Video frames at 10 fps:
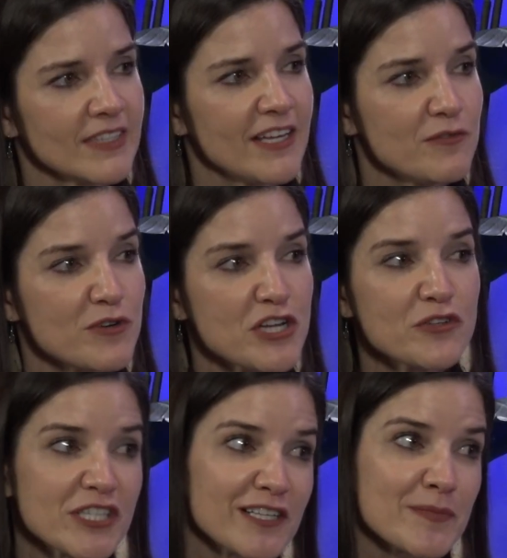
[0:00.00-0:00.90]
And what do you
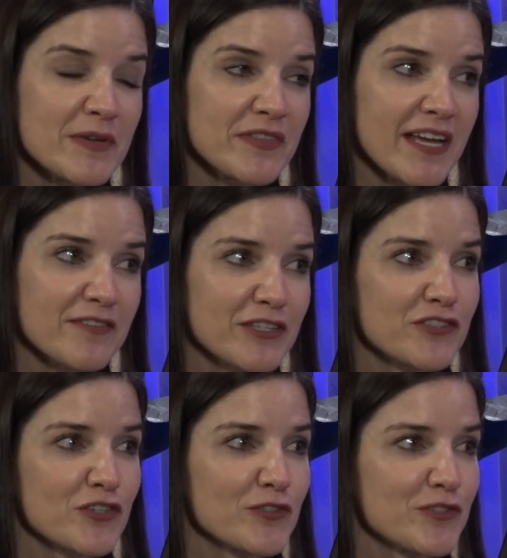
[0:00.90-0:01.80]
tell them if they have
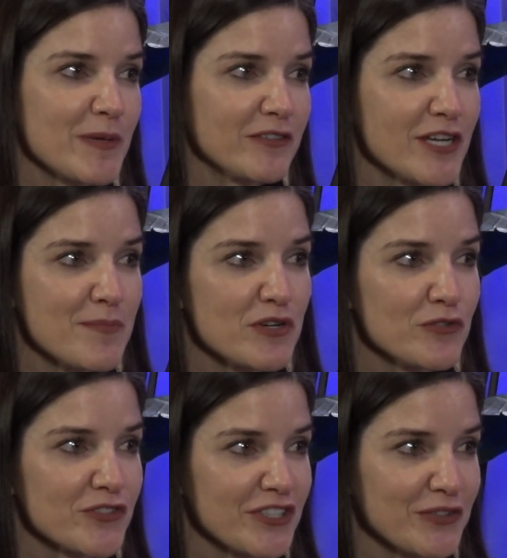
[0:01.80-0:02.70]
concerns about topical
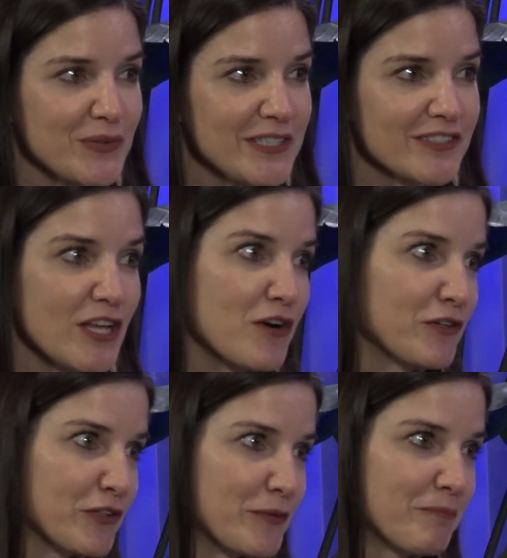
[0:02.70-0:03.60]
steroids long
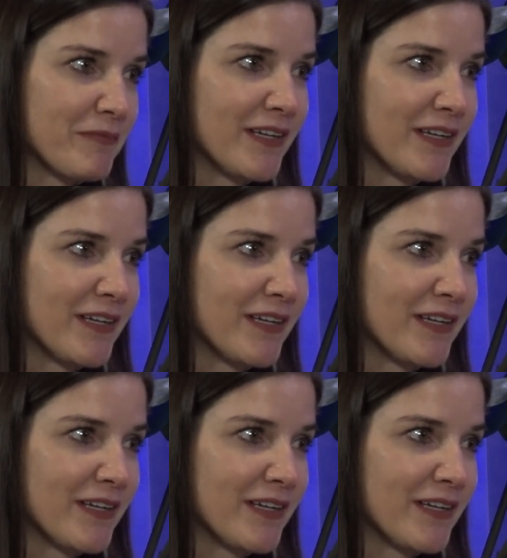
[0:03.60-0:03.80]
term?